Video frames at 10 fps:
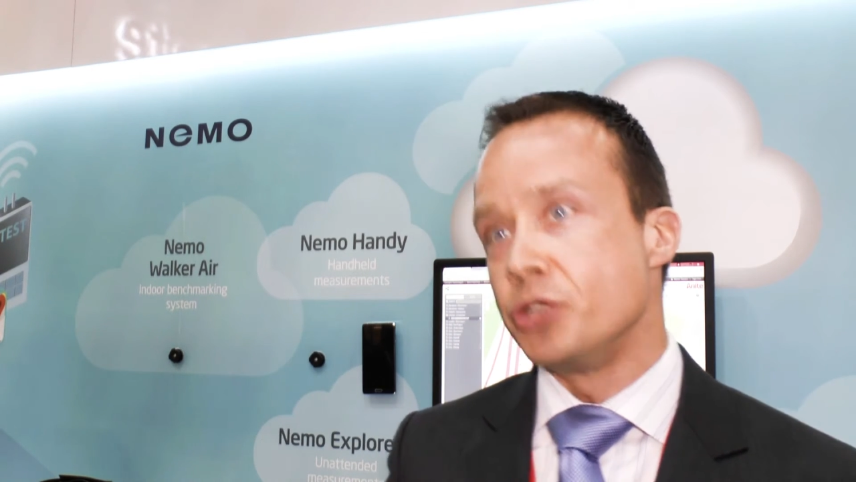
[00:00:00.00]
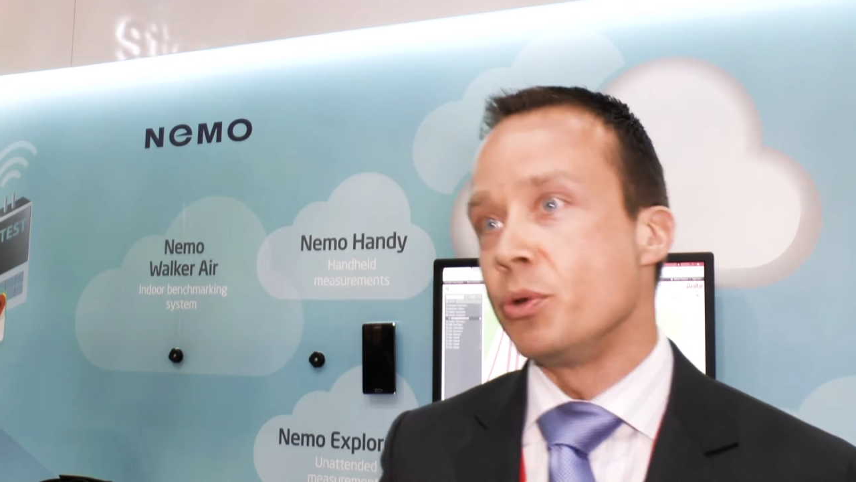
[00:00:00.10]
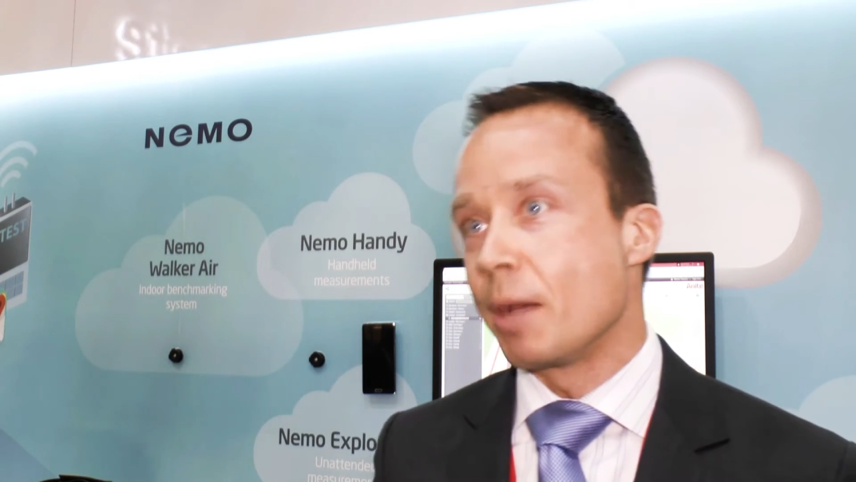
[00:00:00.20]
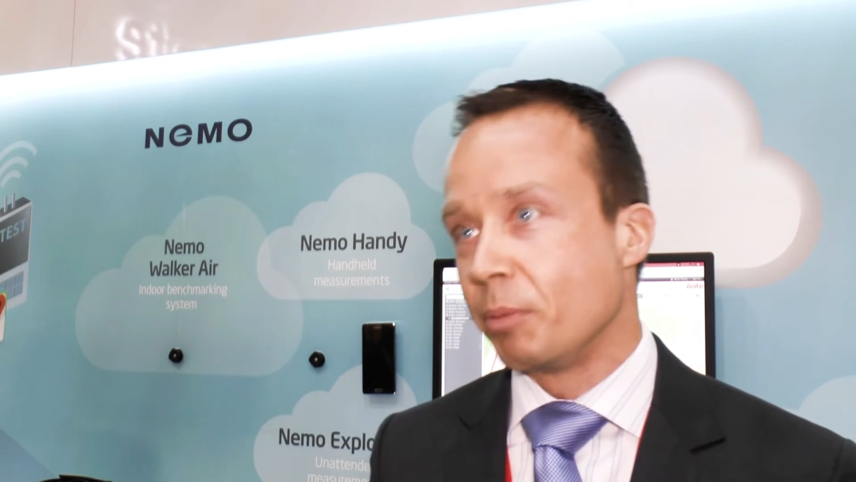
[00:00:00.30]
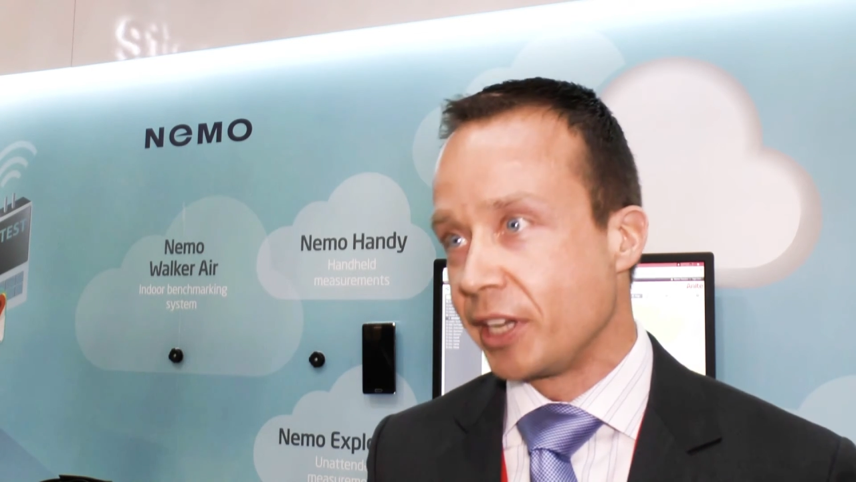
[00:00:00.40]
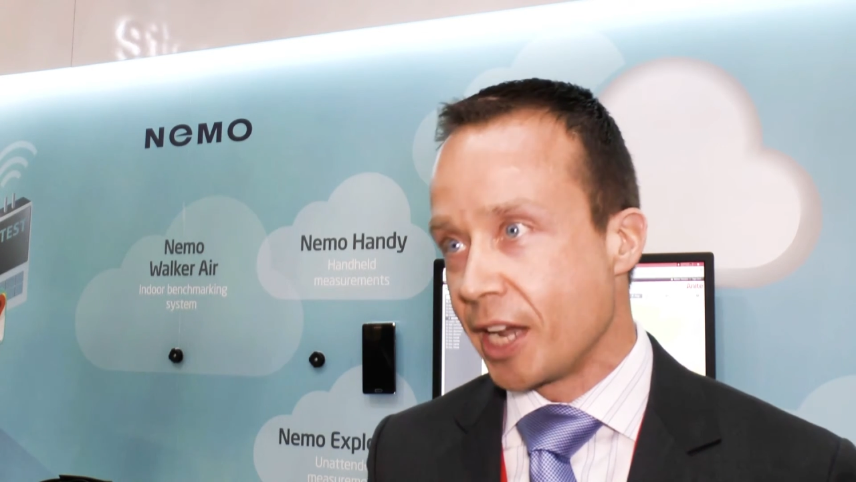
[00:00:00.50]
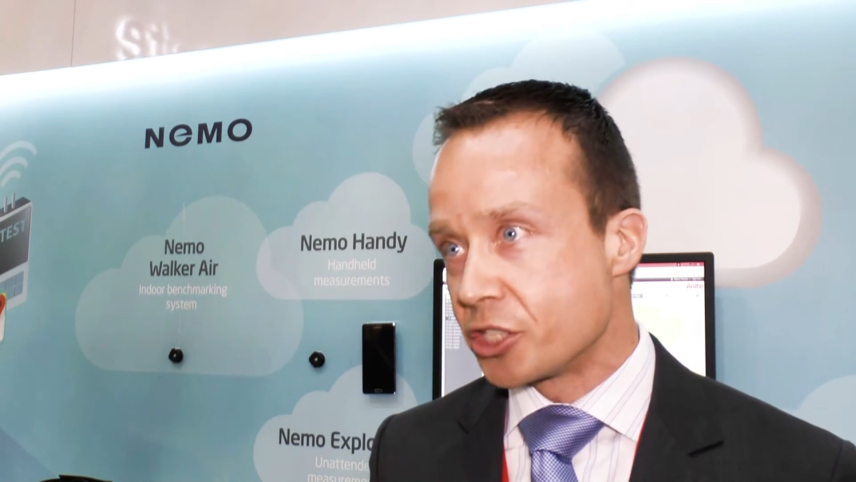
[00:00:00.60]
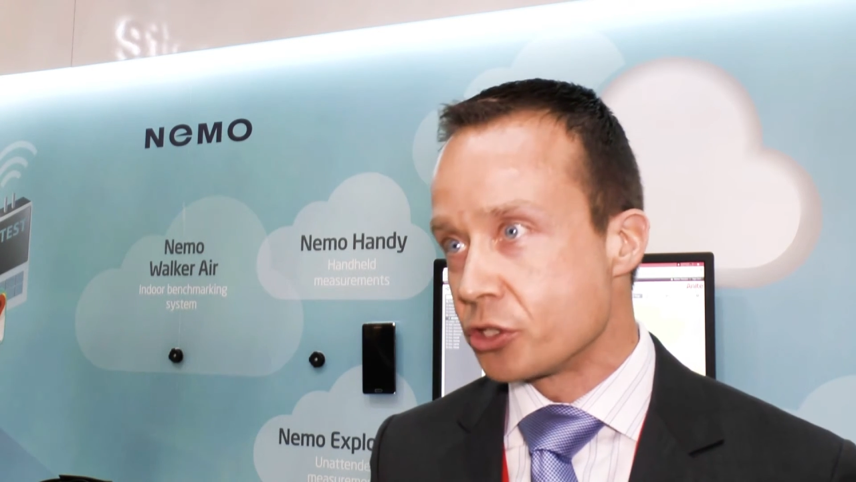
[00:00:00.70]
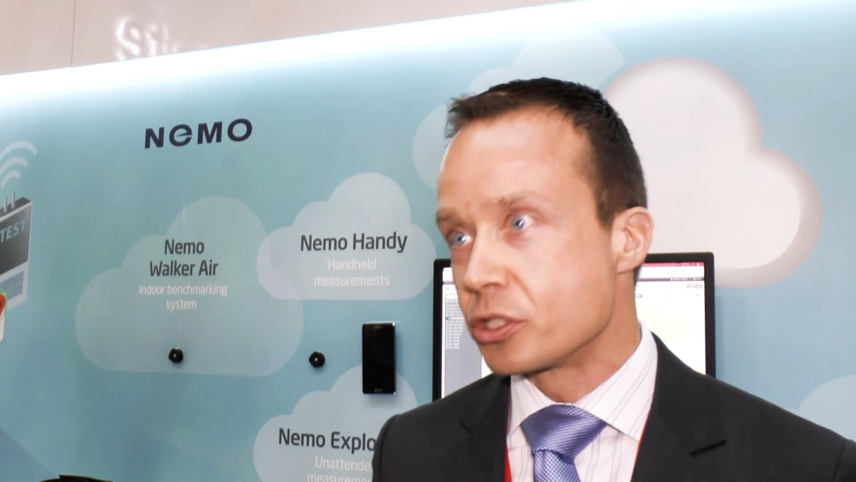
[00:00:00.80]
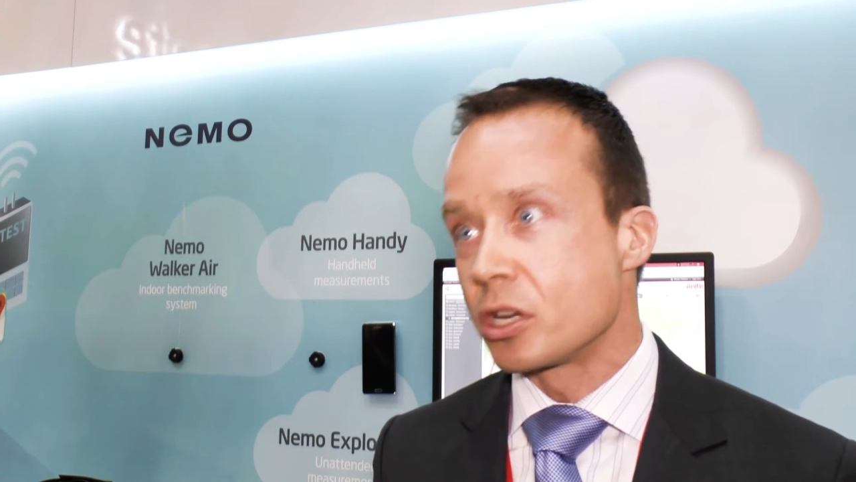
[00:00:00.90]
new
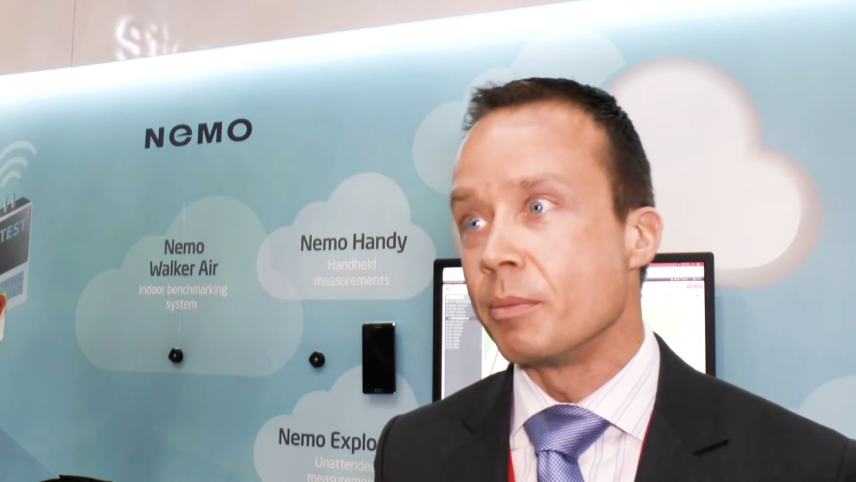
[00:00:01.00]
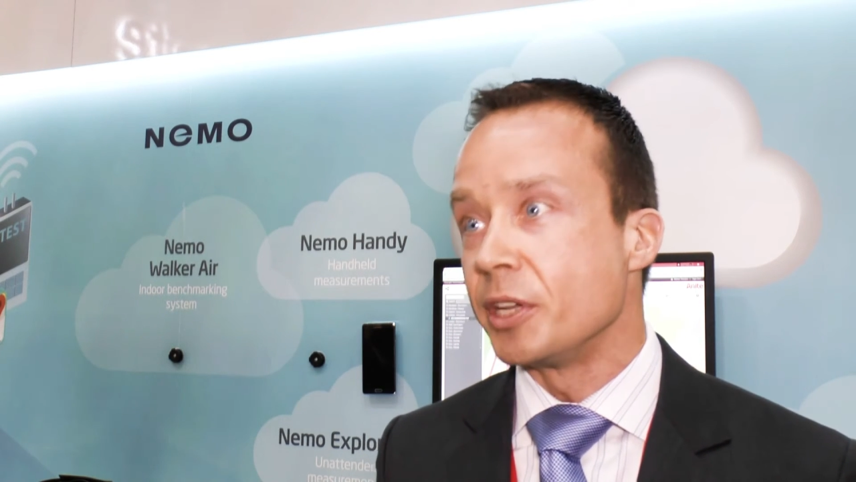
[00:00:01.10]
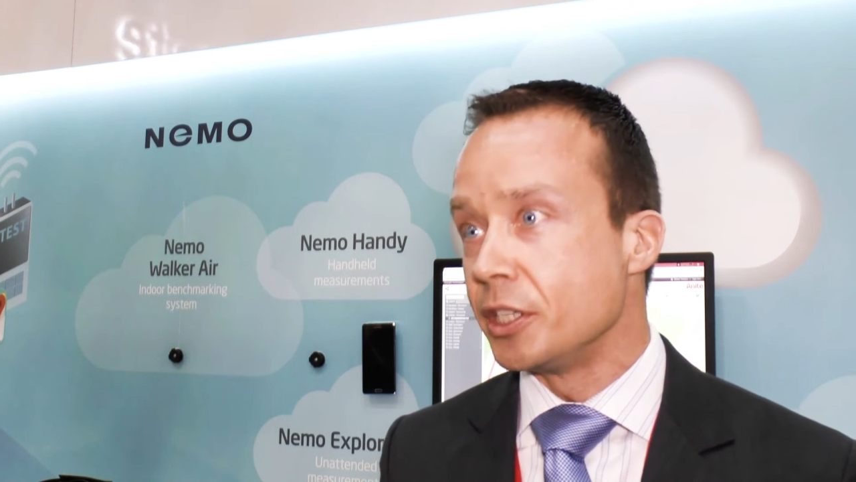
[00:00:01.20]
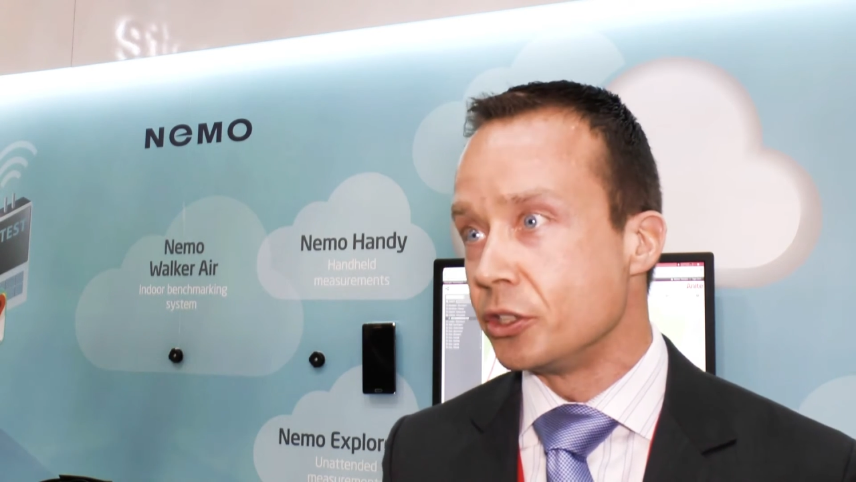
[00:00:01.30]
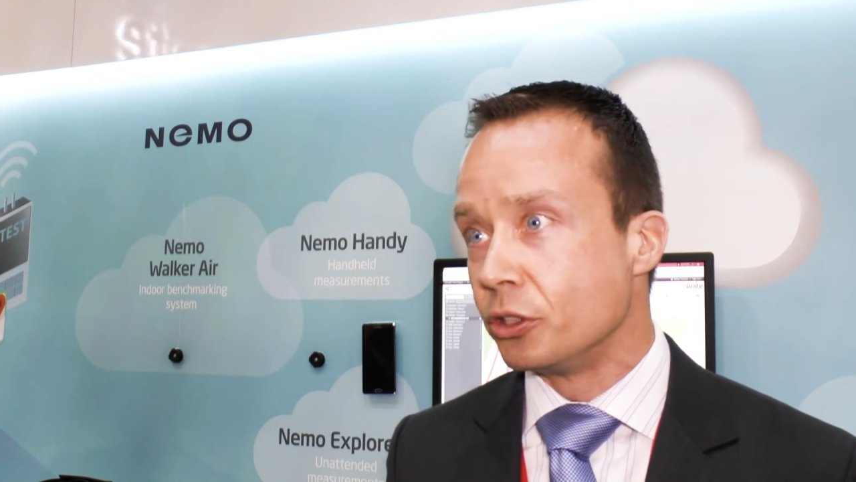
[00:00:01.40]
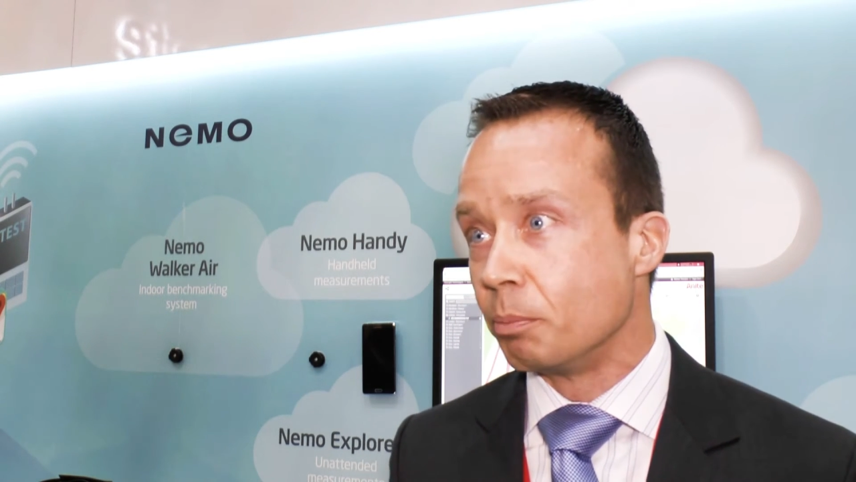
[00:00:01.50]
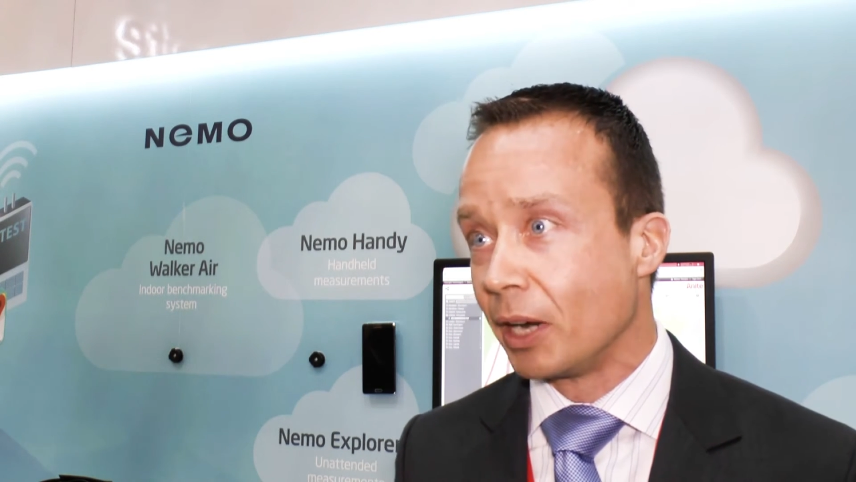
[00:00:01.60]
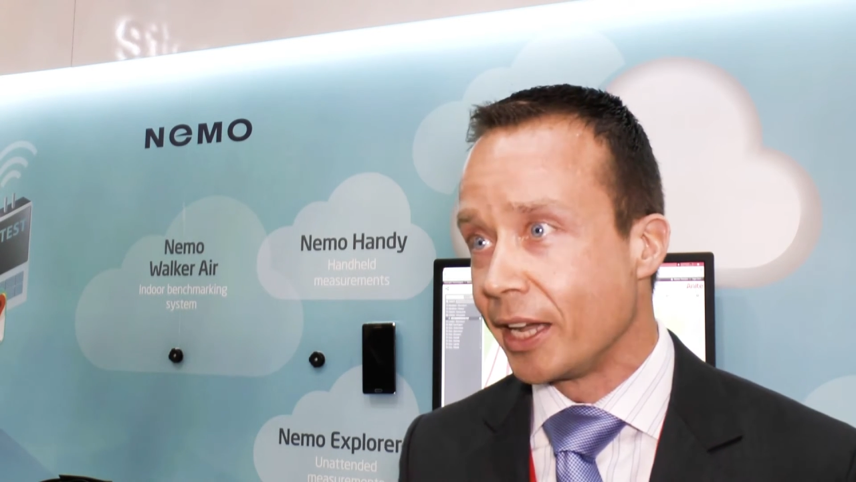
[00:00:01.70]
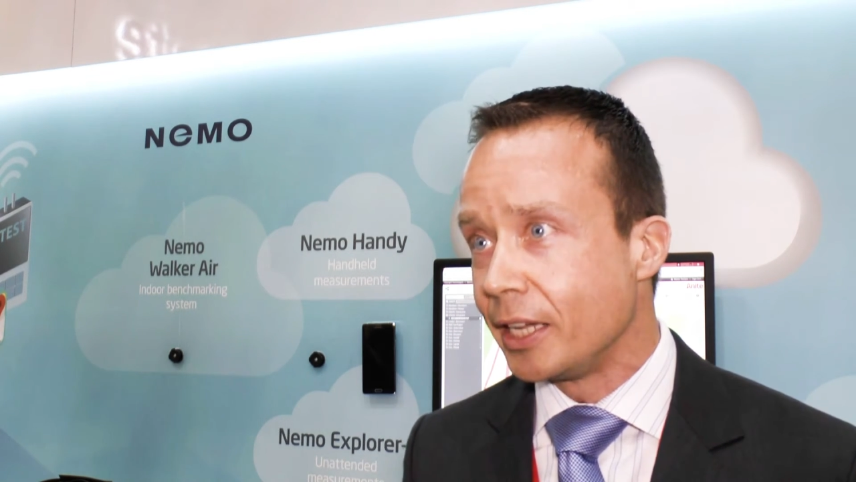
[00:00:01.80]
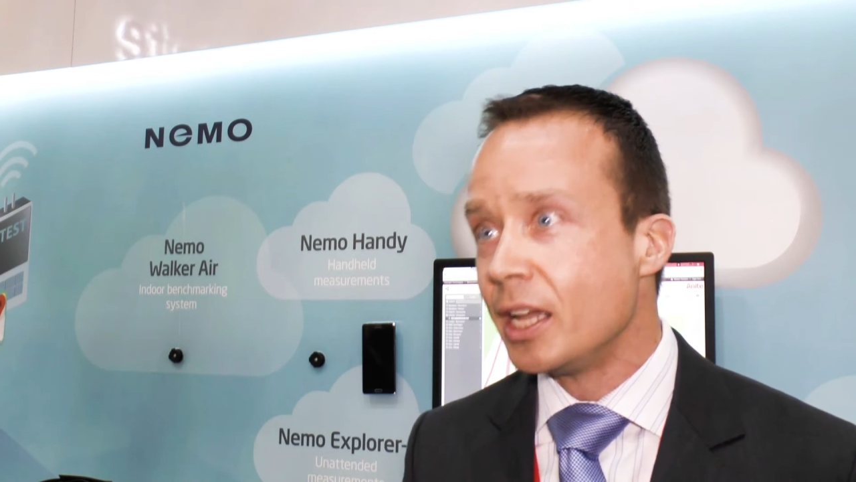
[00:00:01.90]
applications coming into the
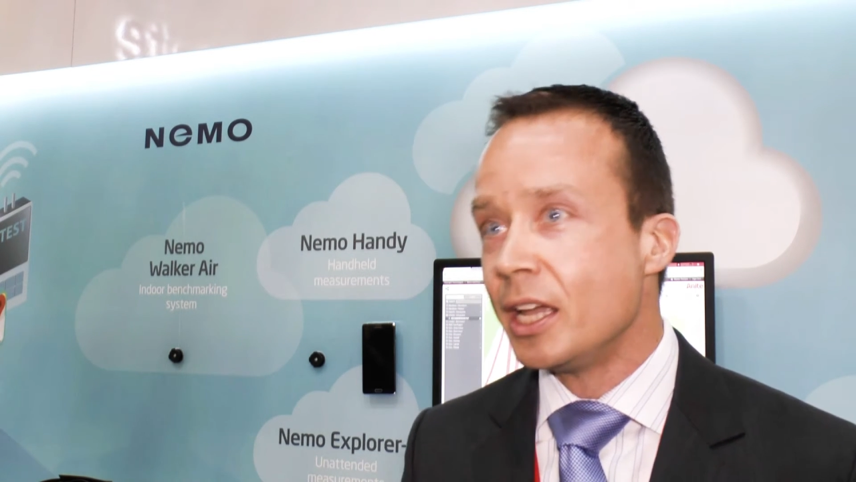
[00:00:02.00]
play,